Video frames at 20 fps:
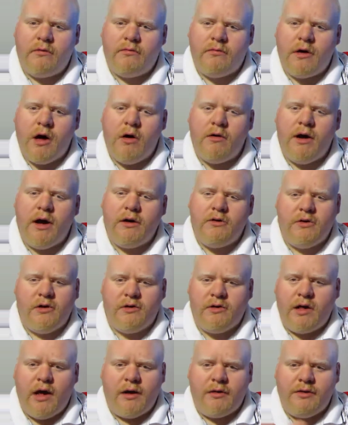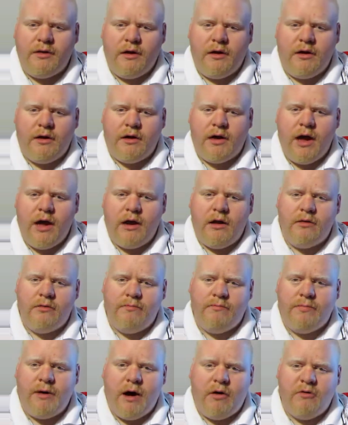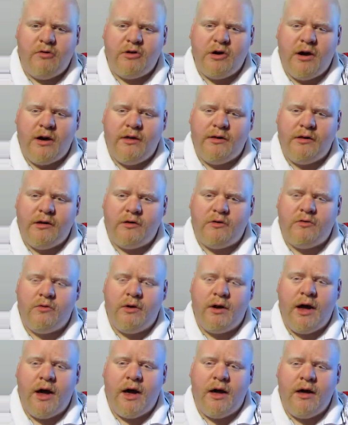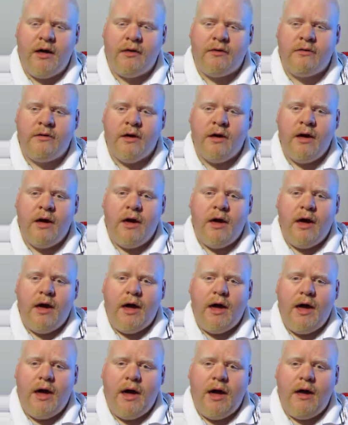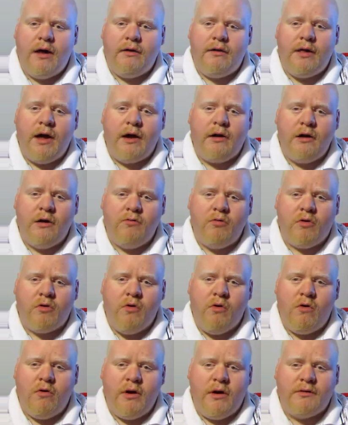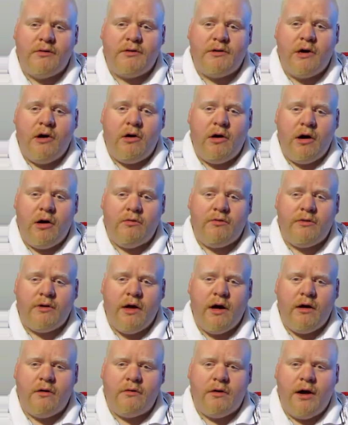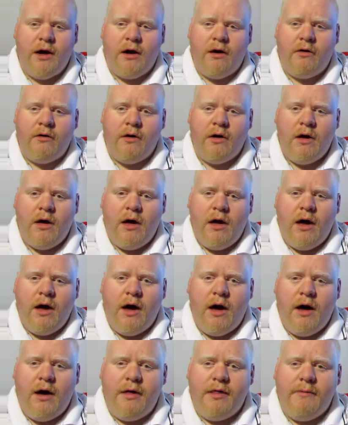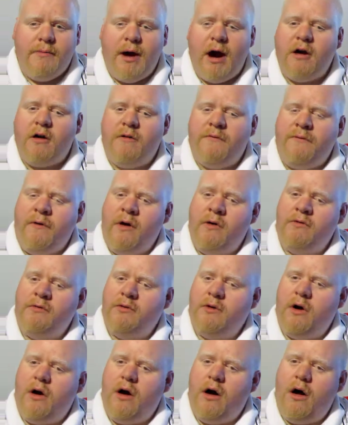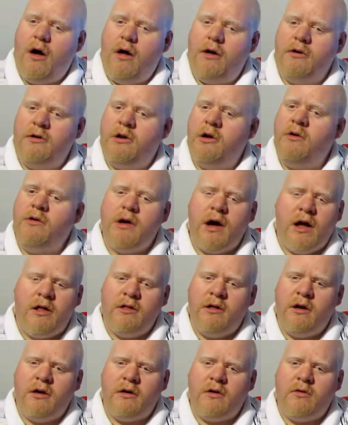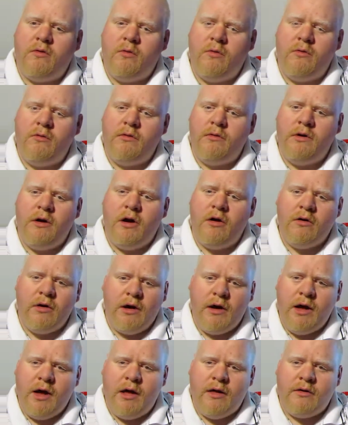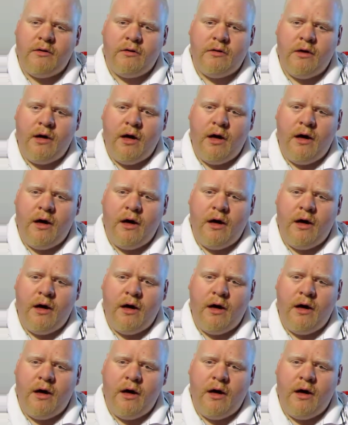codec, just like the Canon Powershot SX20 IS, and they do record in stereo sound now. The microphones do not look nearly as